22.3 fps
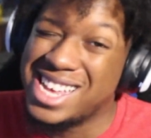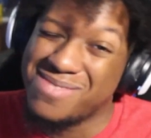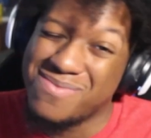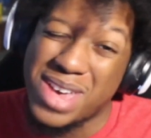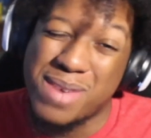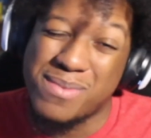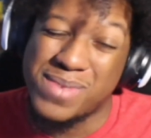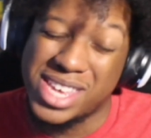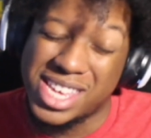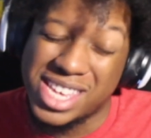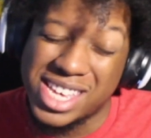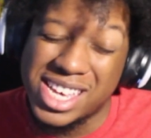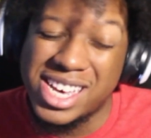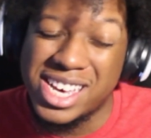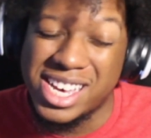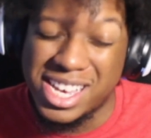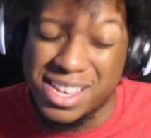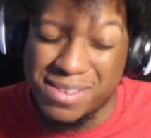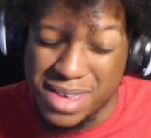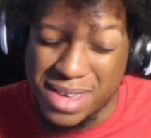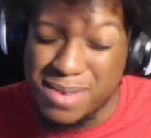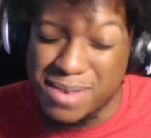It may be
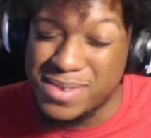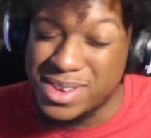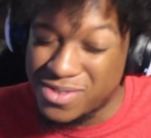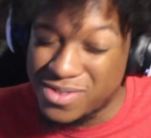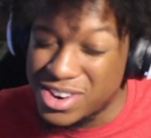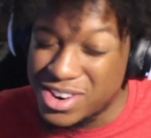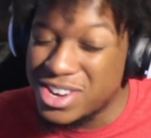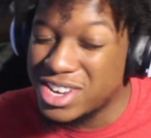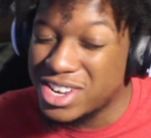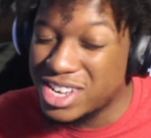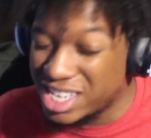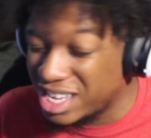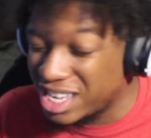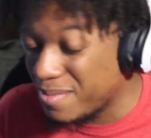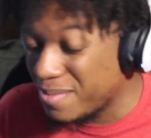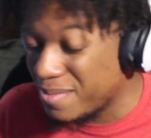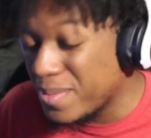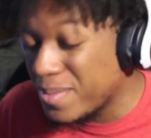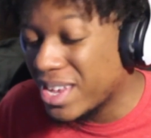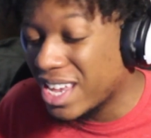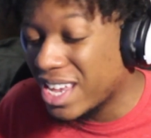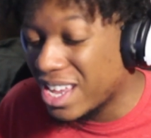good. It may be real good. It
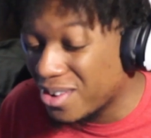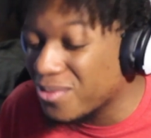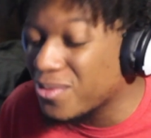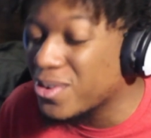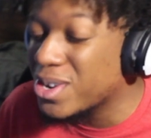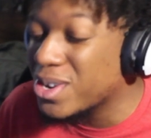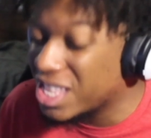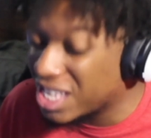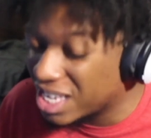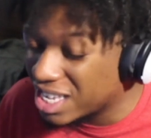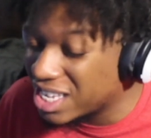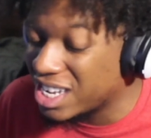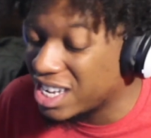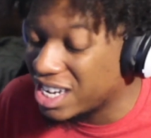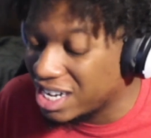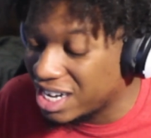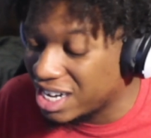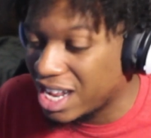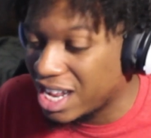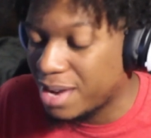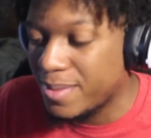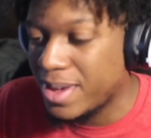may be getting really good
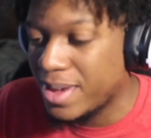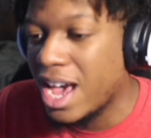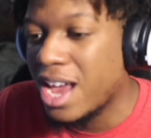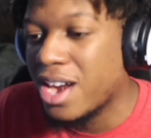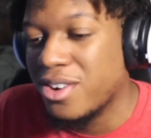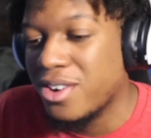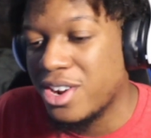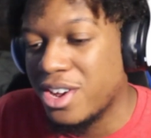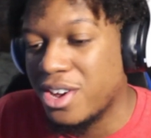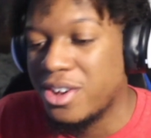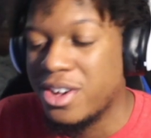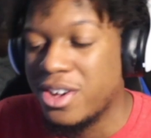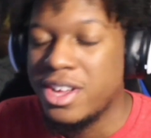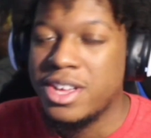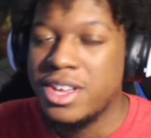in anime. I don't know.